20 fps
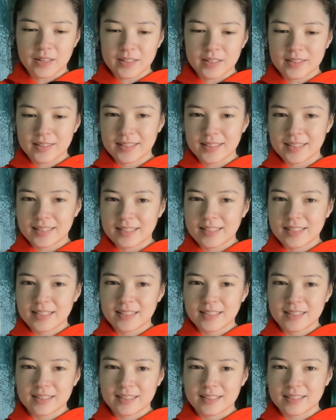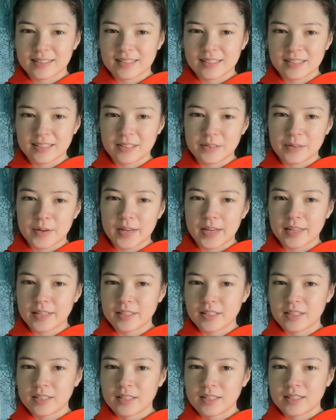This
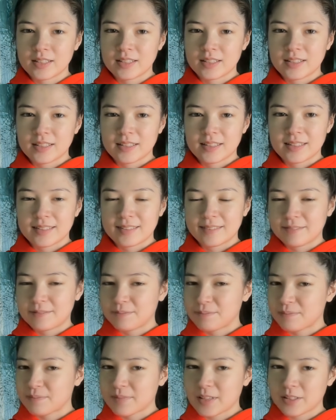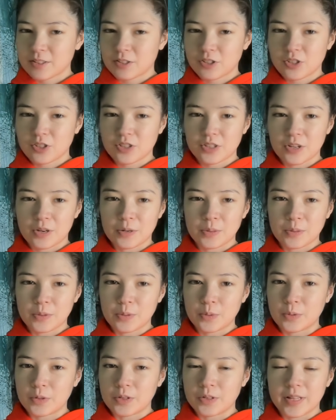silhouette, so
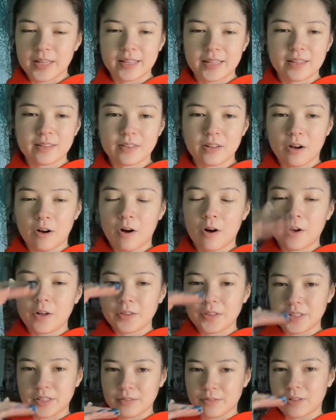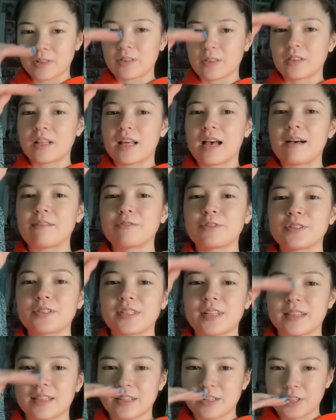cool. Like all the different levels
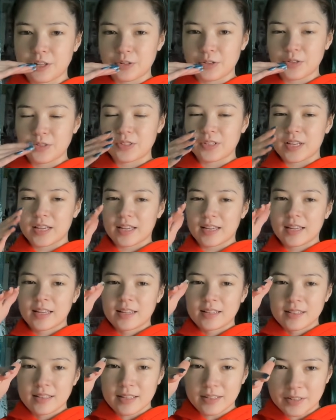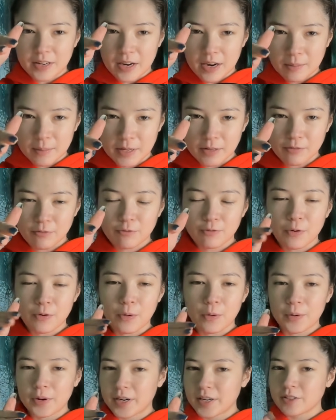that they're using, they're coming
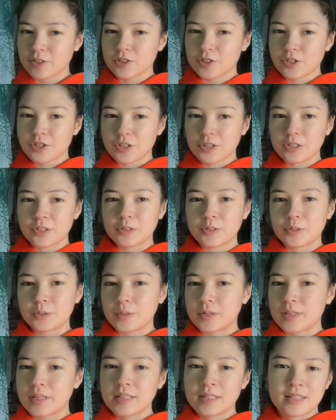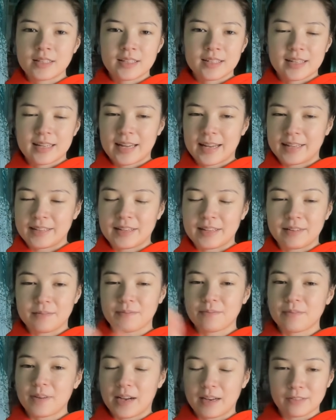forward too. And then
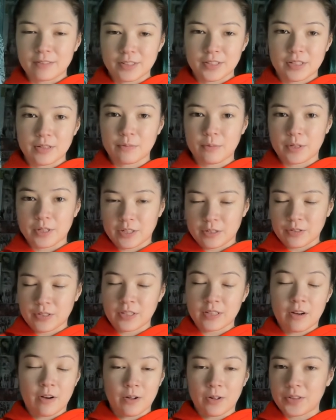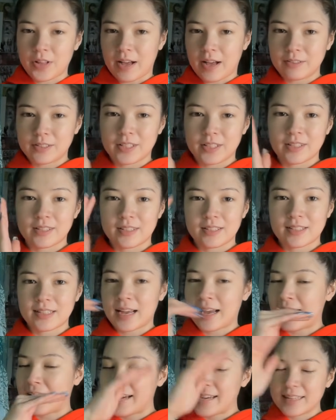obviously we're using all out to the
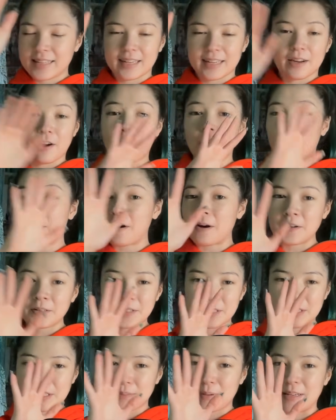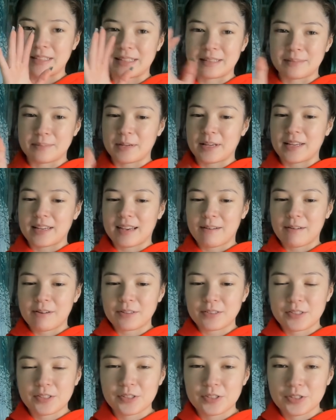side. Like all the space is being
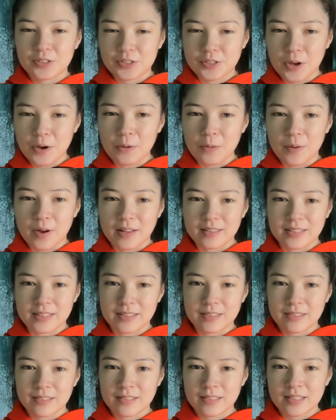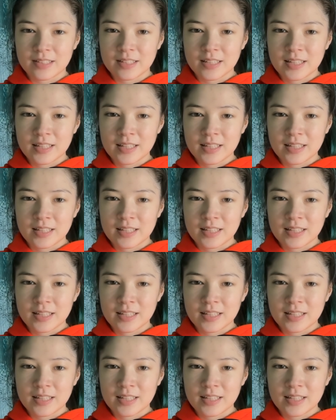so well used.